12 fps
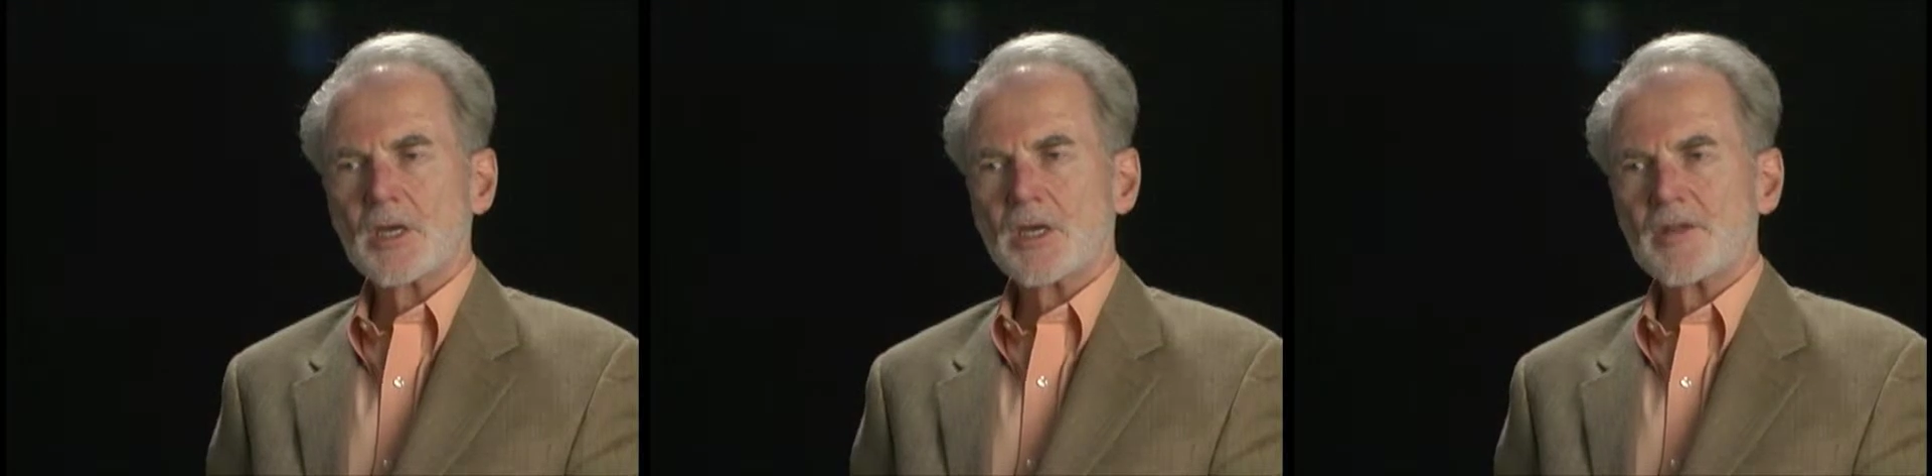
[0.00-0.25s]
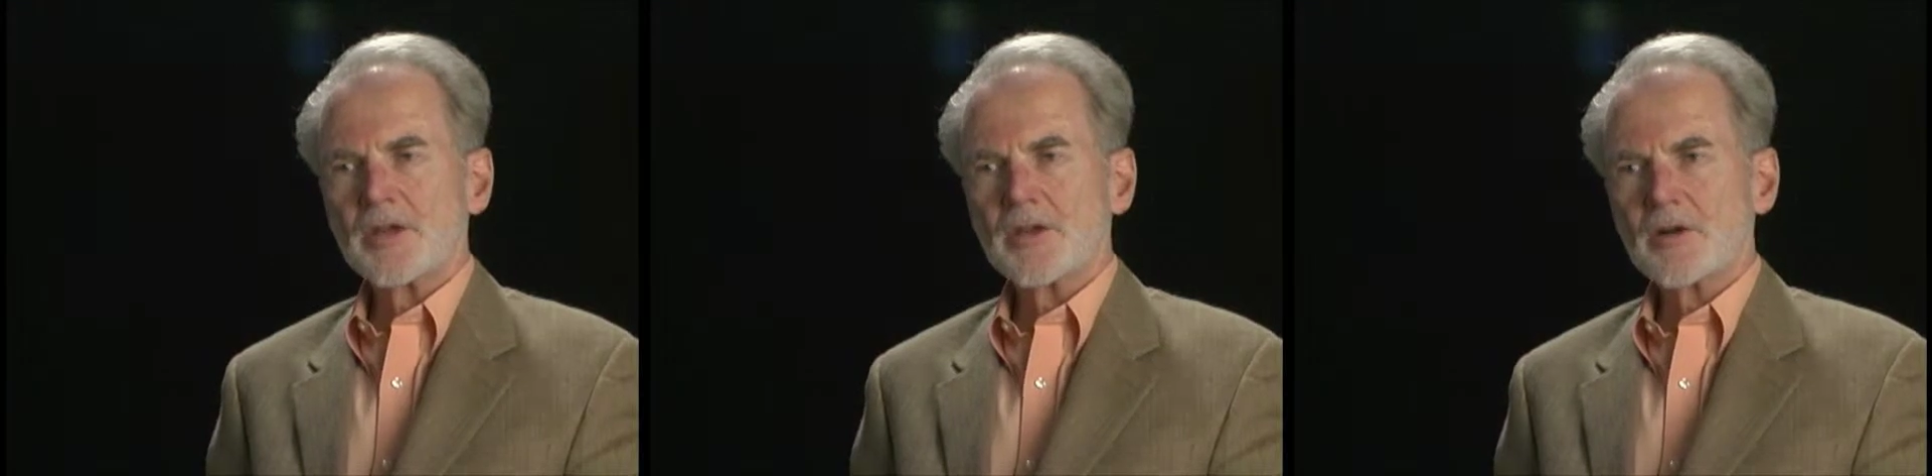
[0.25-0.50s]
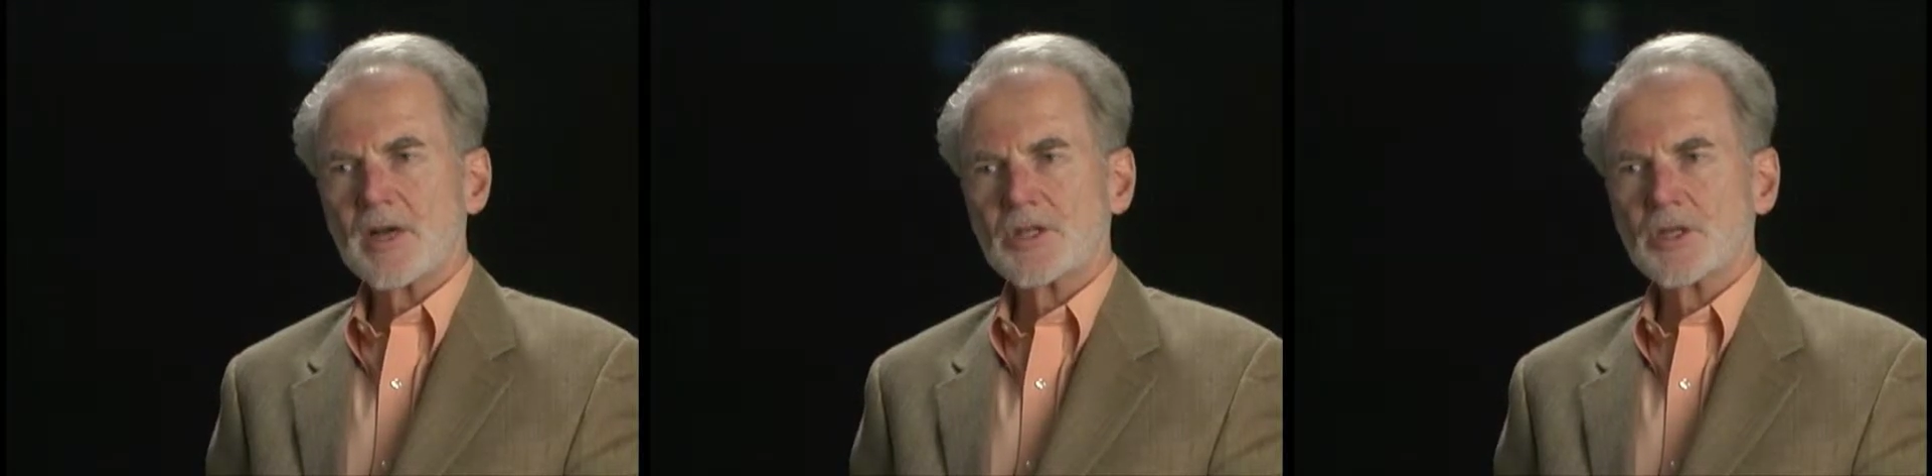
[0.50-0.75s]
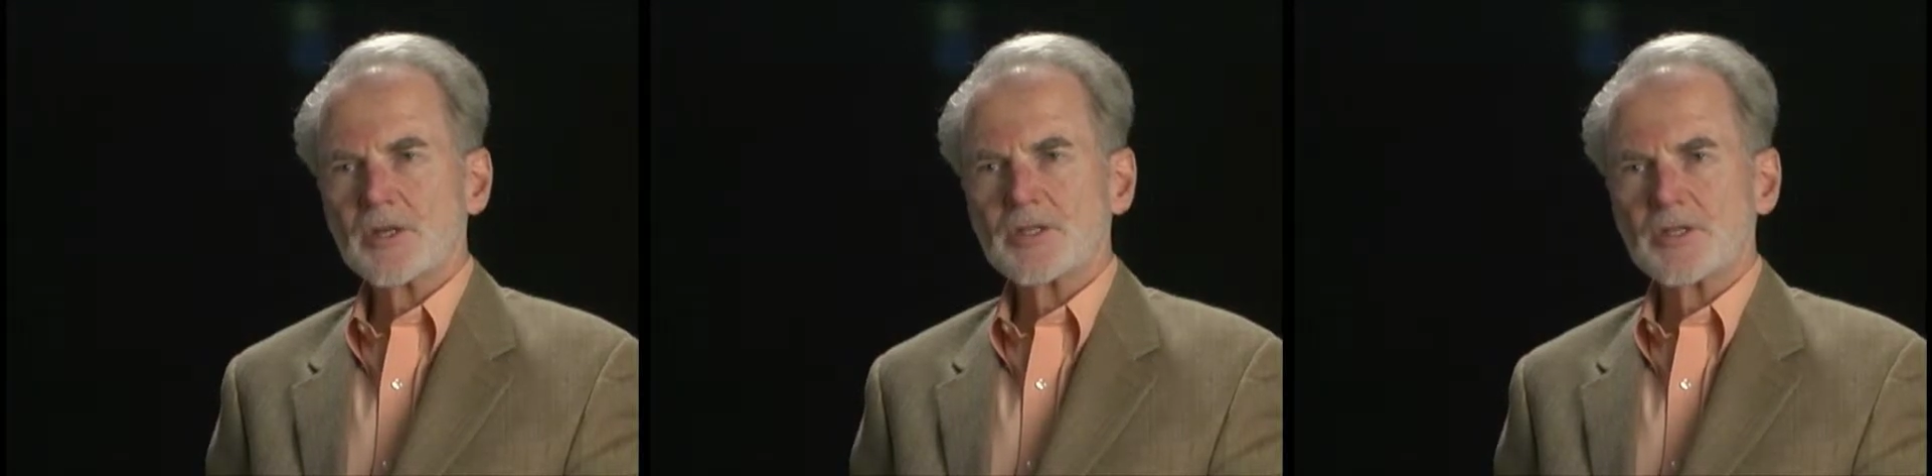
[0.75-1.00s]
in the
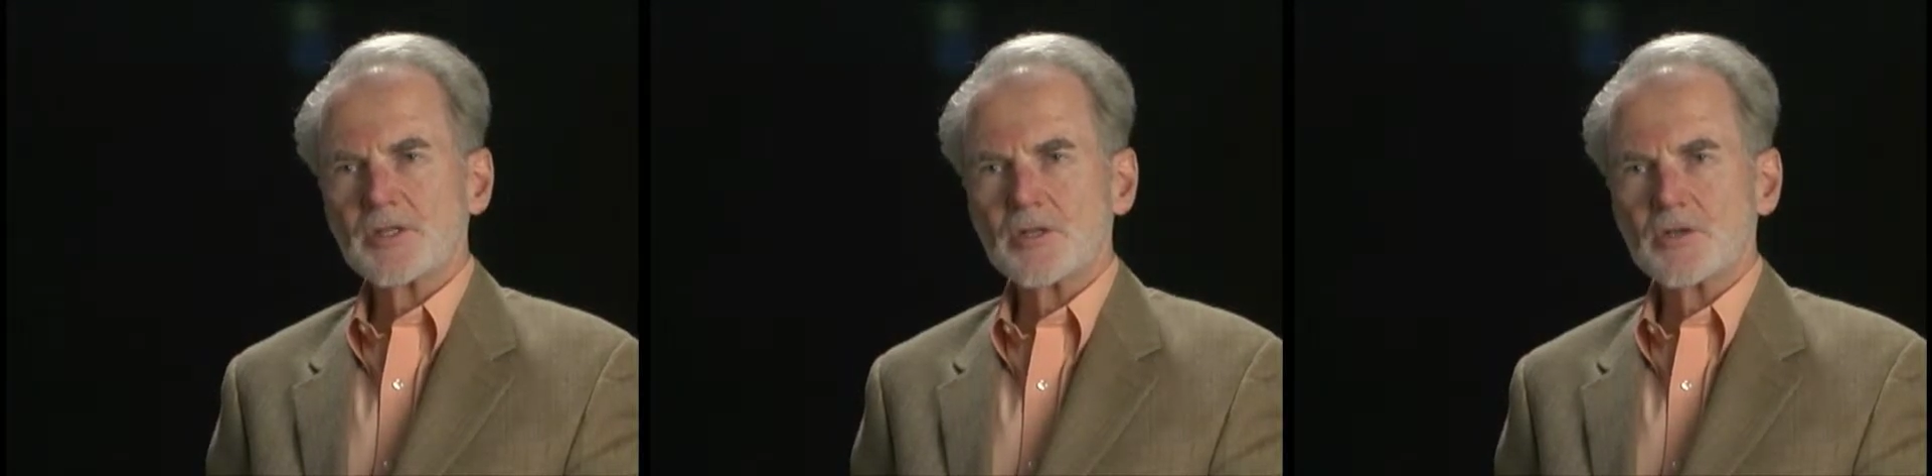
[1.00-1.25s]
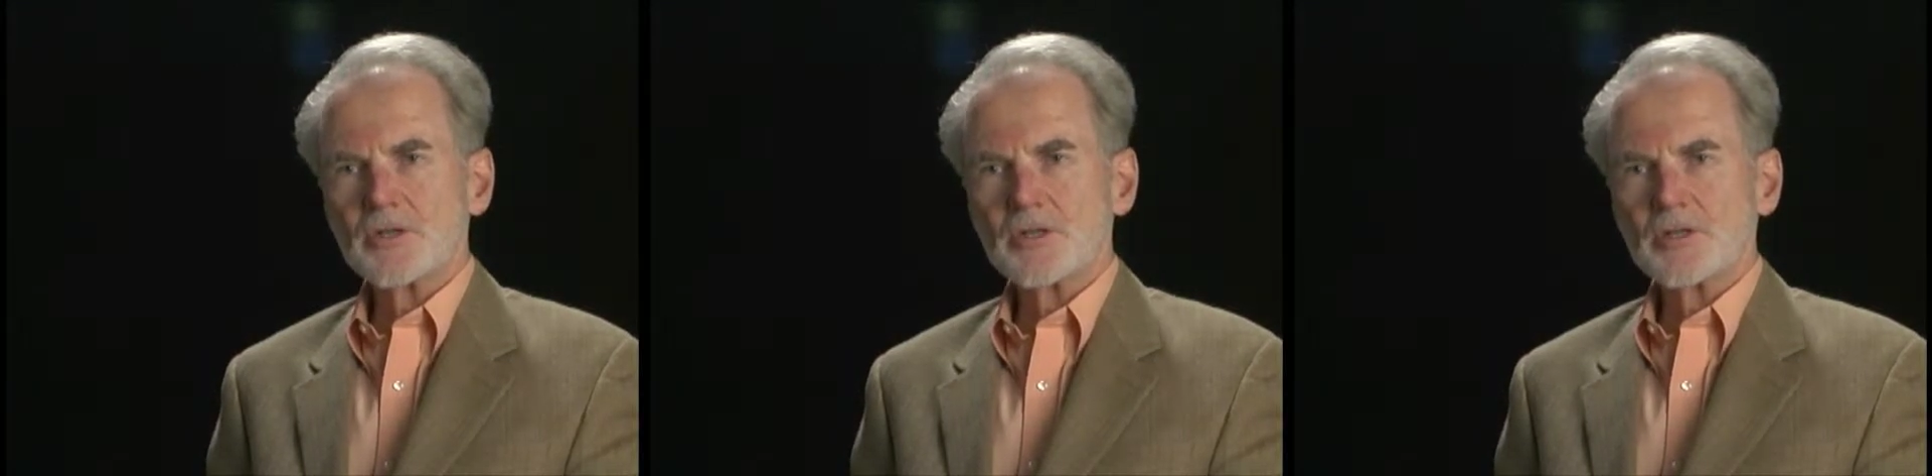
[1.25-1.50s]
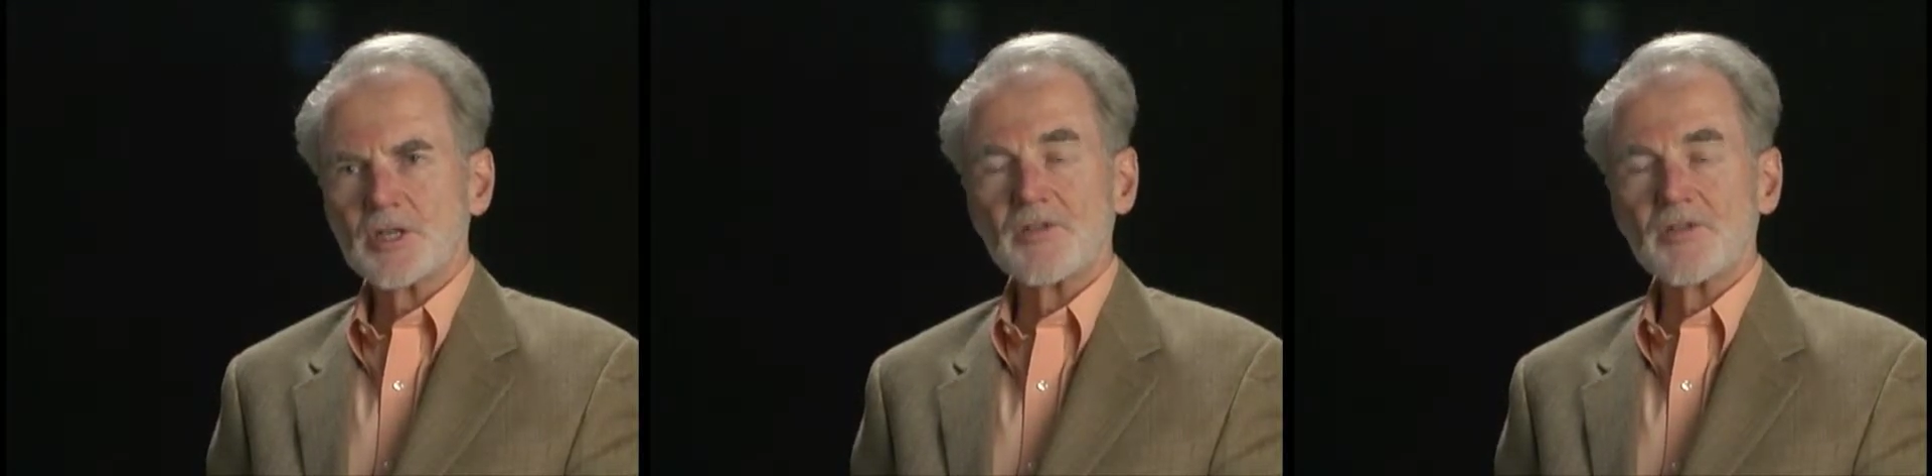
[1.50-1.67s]
international institutions,